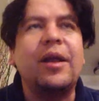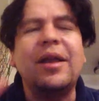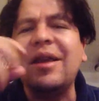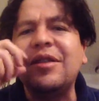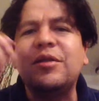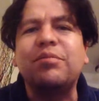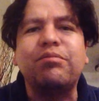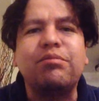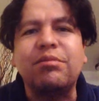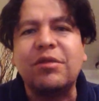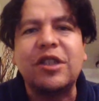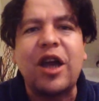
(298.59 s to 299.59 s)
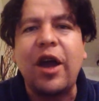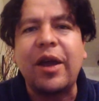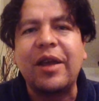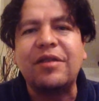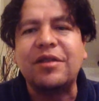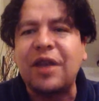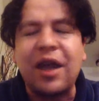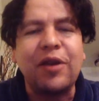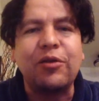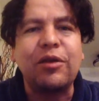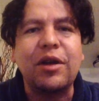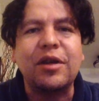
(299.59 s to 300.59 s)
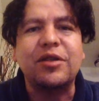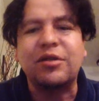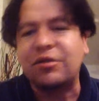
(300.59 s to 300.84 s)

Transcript: And he's chawing his sandwich,